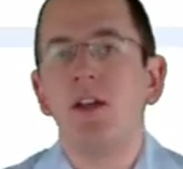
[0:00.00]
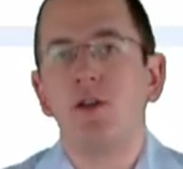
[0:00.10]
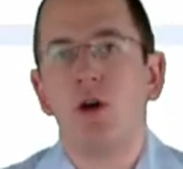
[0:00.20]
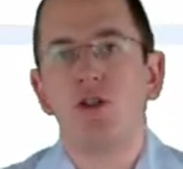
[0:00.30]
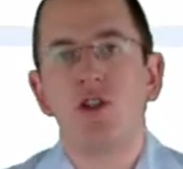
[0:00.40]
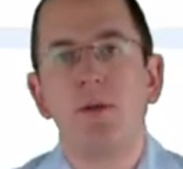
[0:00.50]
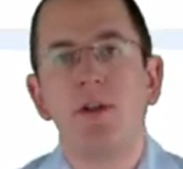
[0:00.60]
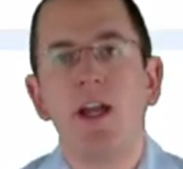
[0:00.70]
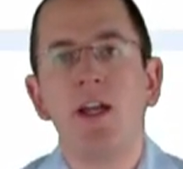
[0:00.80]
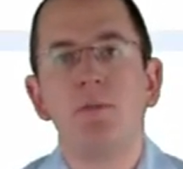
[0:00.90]
Your
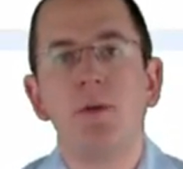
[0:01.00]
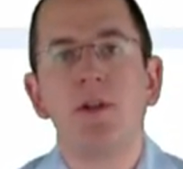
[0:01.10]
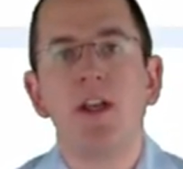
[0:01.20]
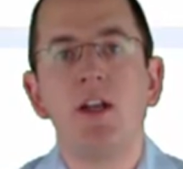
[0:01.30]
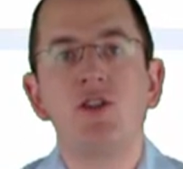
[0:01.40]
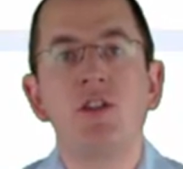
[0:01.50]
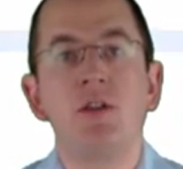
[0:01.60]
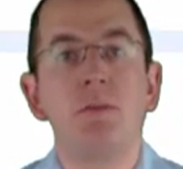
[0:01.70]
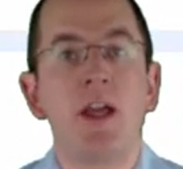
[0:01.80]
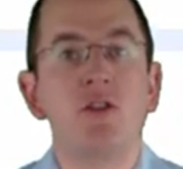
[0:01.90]
JPA implementation
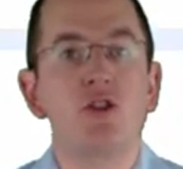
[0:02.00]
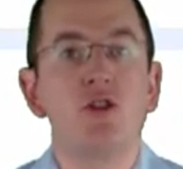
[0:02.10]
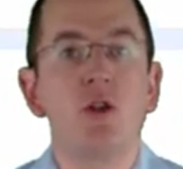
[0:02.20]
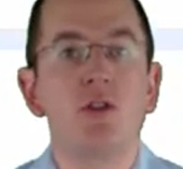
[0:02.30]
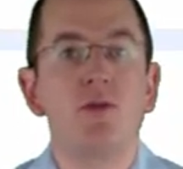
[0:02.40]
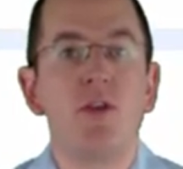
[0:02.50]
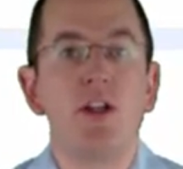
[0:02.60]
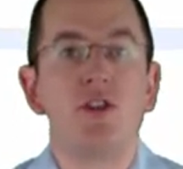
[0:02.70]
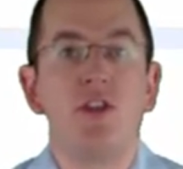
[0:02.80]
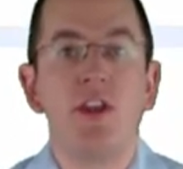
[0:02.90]
makes sure to
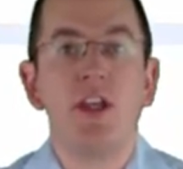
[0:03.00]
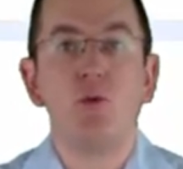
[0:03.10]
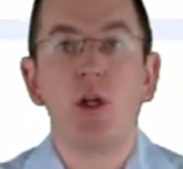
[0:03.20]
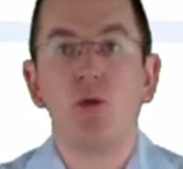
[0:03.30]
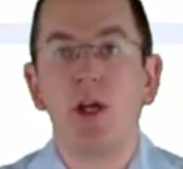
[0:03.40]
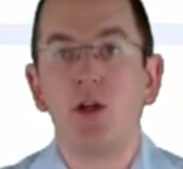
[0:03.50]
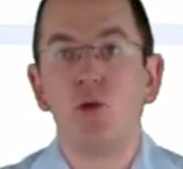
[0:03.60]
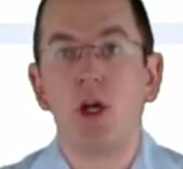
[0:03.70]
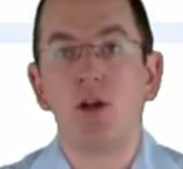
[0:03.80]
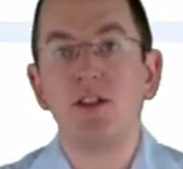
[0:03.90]
fetch the required
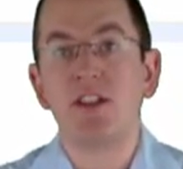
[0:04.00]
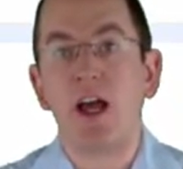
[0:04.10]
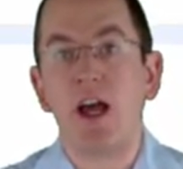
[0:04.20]
records